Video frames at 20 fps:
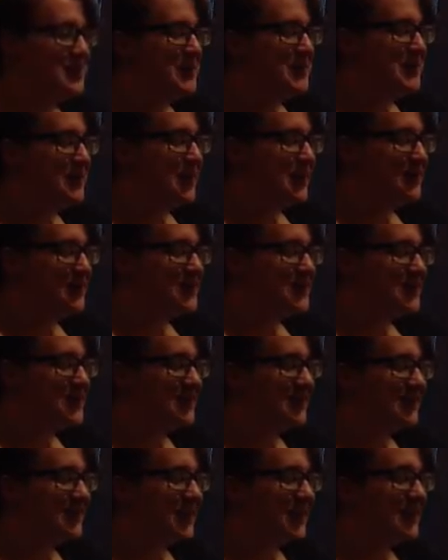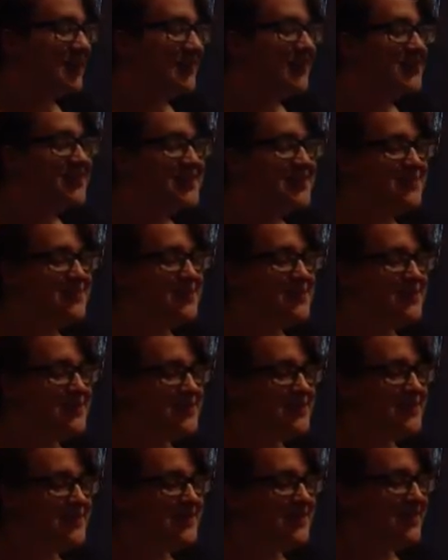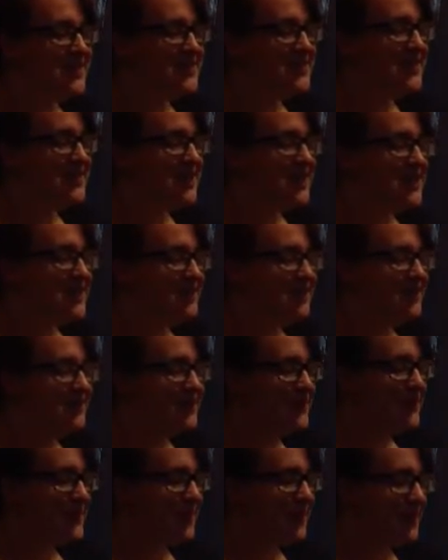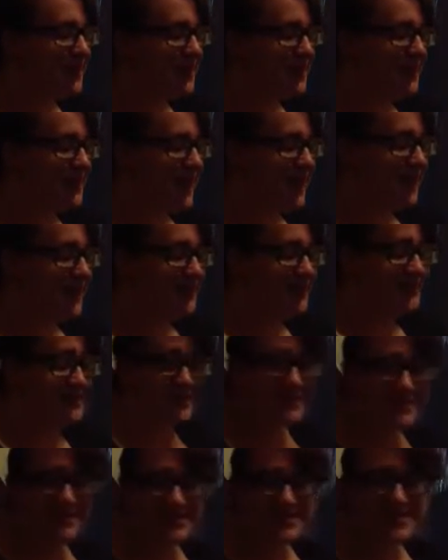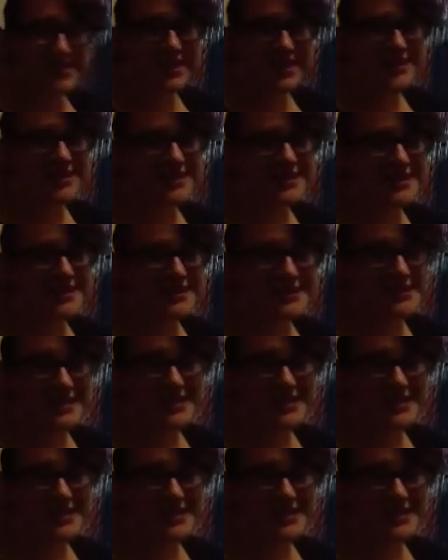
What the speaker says: But, I mean, like, for example, one time, Allison, she got this